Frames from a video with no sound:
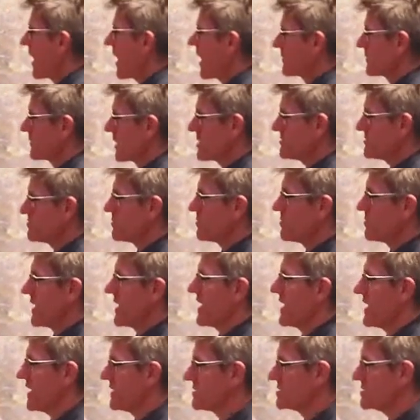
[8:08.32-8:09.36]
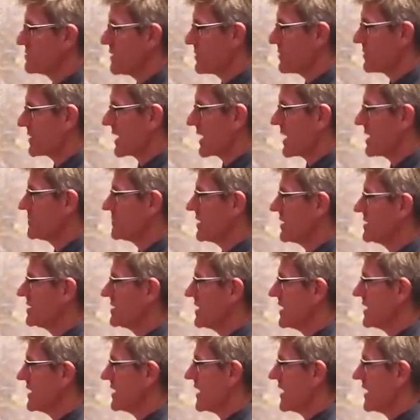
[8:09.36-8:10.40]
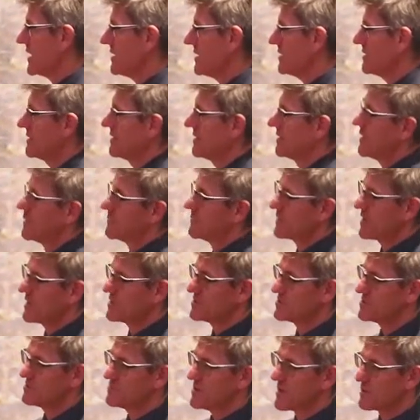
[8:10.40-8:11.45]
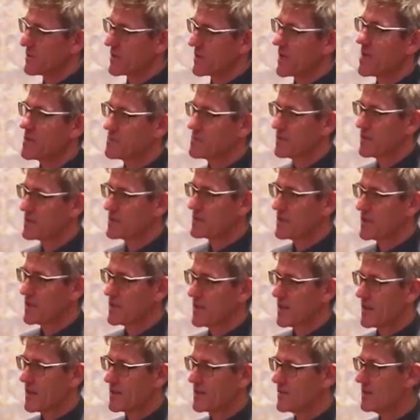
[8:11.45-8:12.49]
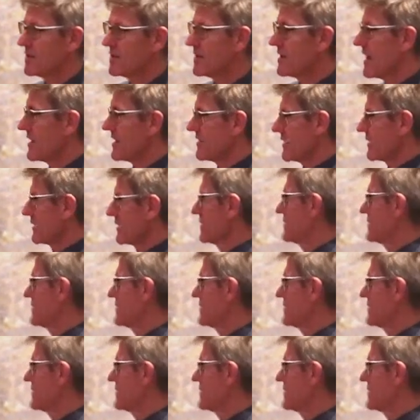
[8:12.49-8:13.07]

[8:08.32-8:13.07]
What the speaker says: I'm going to prepare to replicate my DNA, I'm going to replicate my DNA, and then I'm